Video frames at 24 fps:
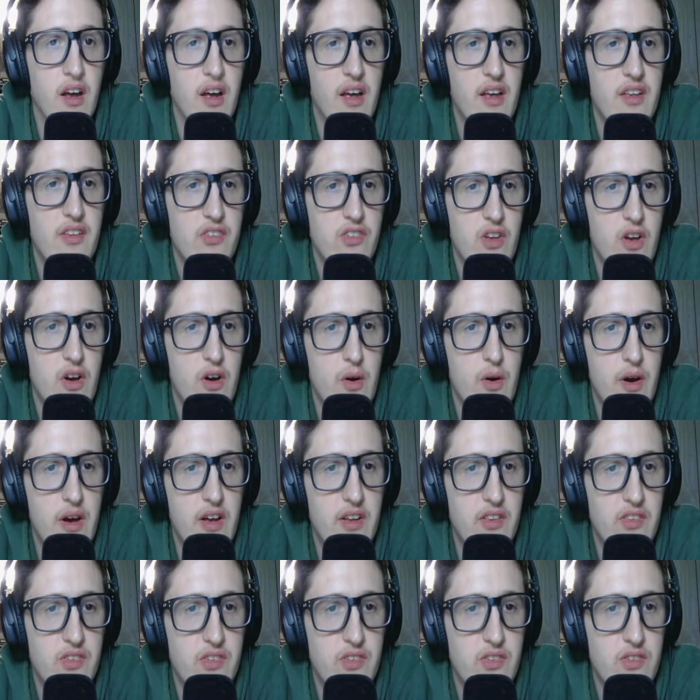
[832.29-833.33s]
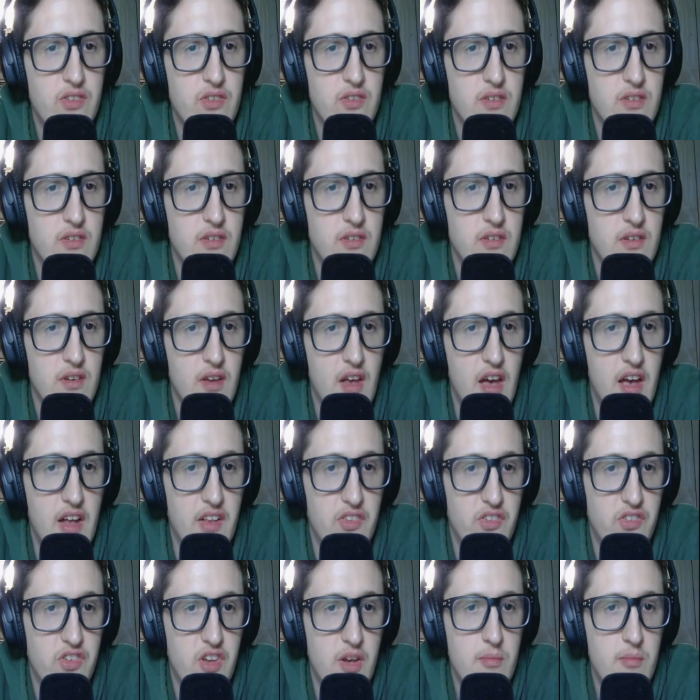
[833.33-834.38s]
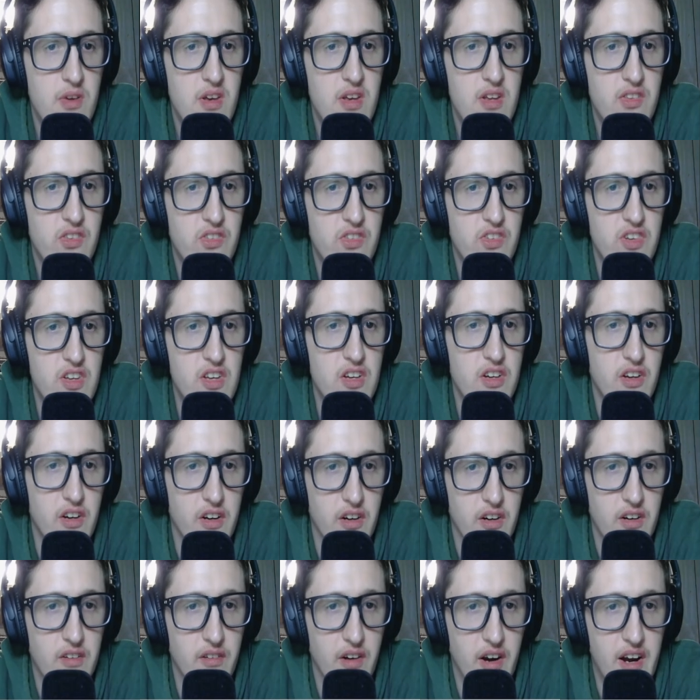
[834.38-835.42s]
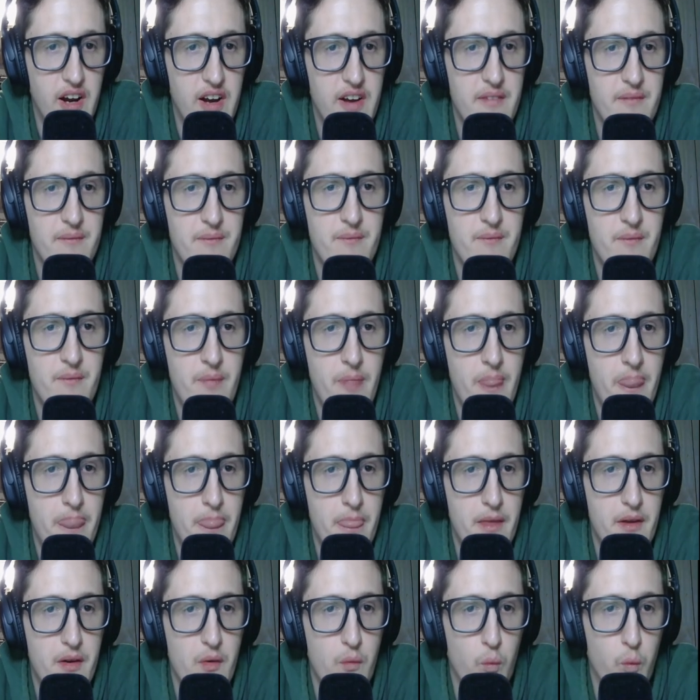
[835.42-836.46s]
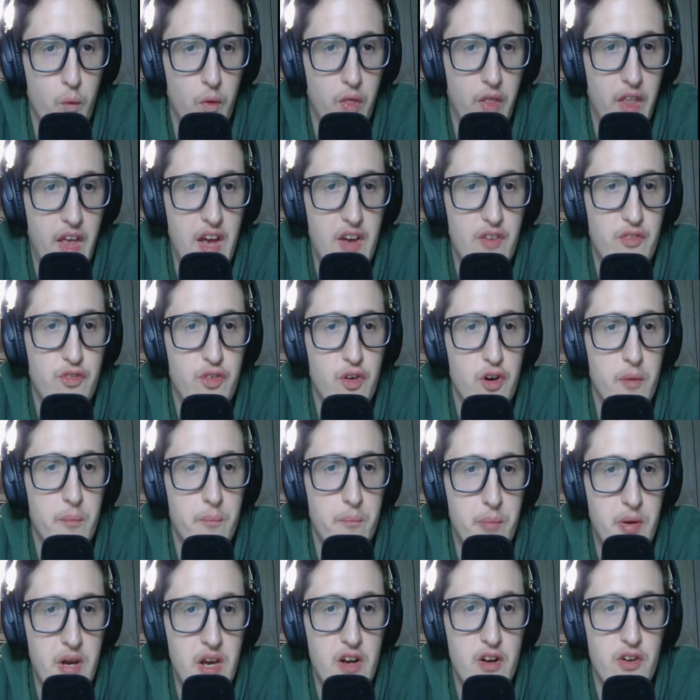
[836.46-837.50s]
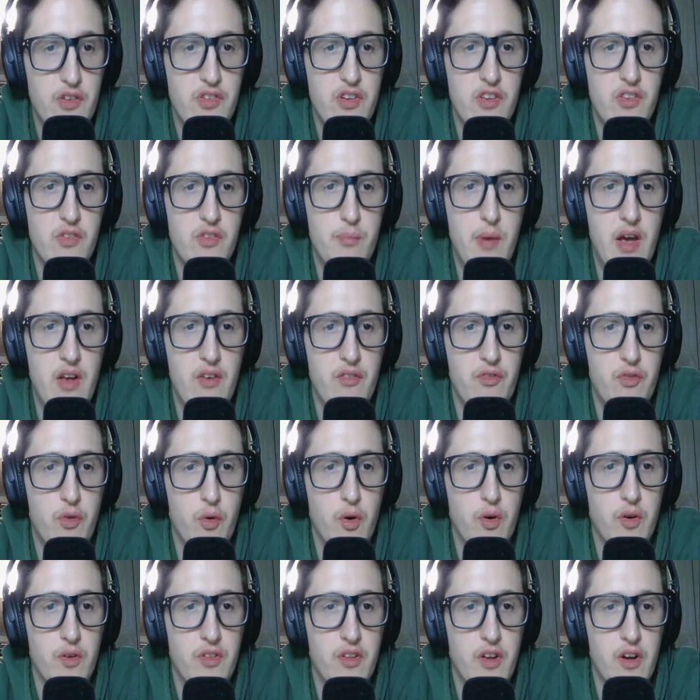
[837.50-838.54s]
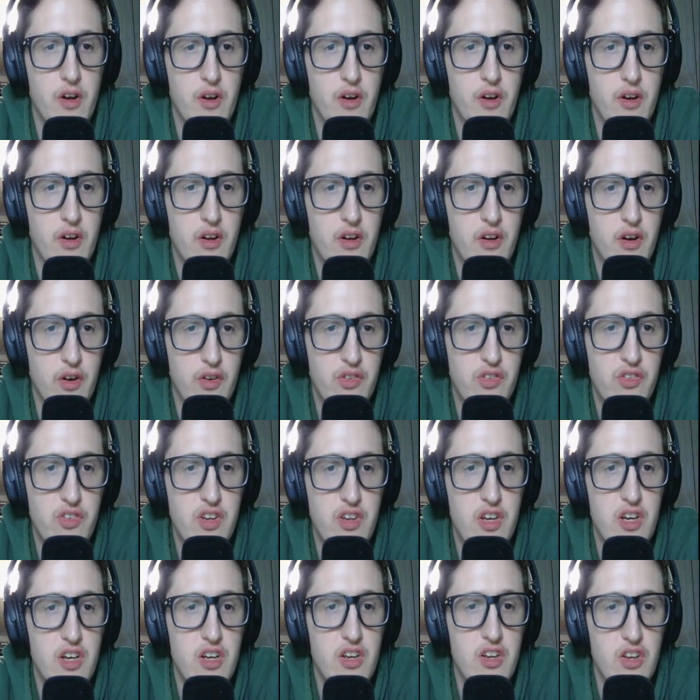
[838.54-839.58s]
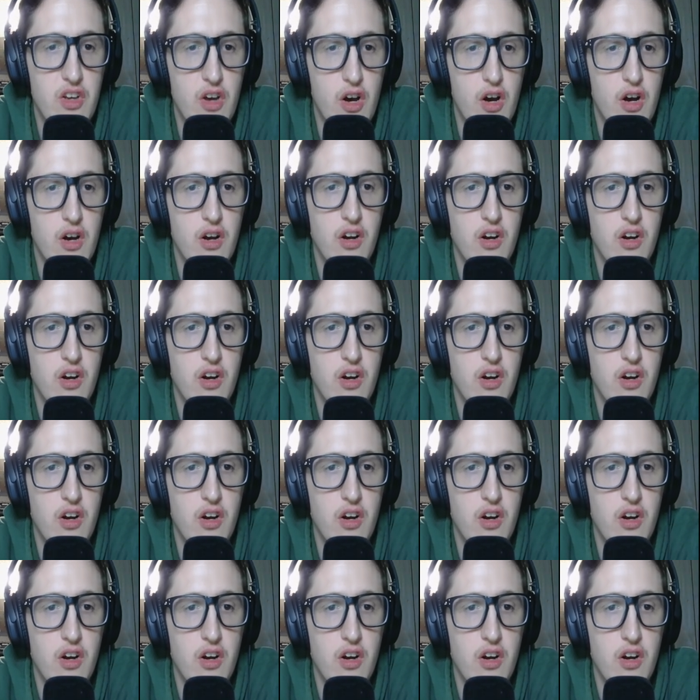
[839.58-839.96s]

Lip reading: So it's Simeon, Seager, right? Langford, Peterson's batting fourth. Garcia, Young,